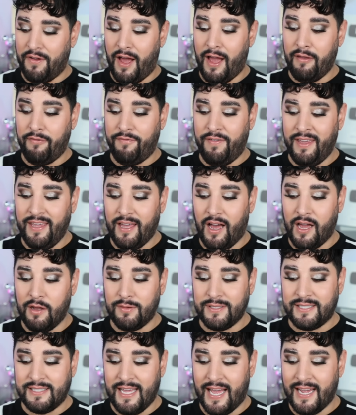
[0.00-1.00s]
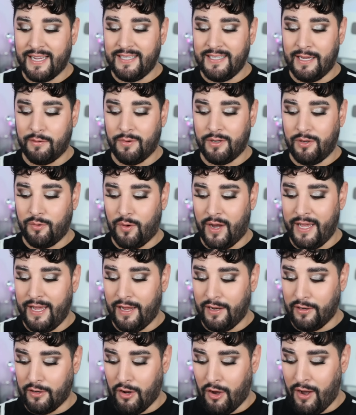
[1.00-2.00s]
I think I was tagging that one quite
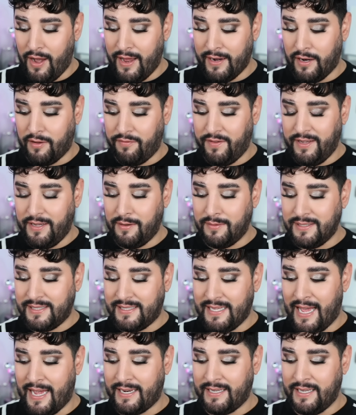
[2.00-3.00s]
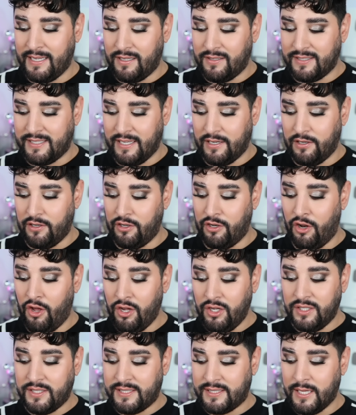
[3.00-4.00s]
a lot, and I think I was tagging it because it
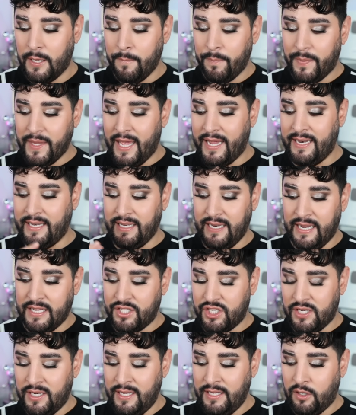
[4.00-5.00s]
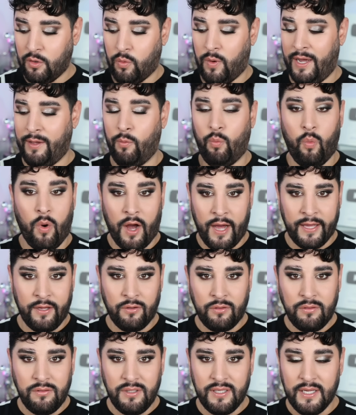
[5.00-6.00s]
looks initially quite
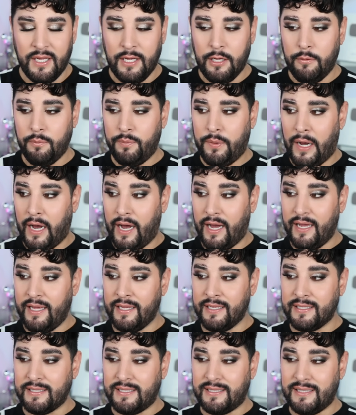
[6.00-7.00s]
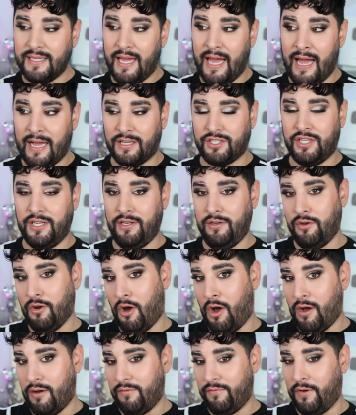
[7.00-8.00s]
wild, but it's actually
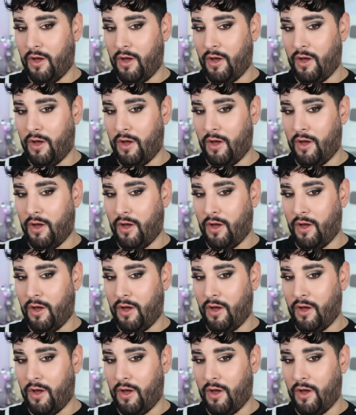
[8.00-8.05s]
not.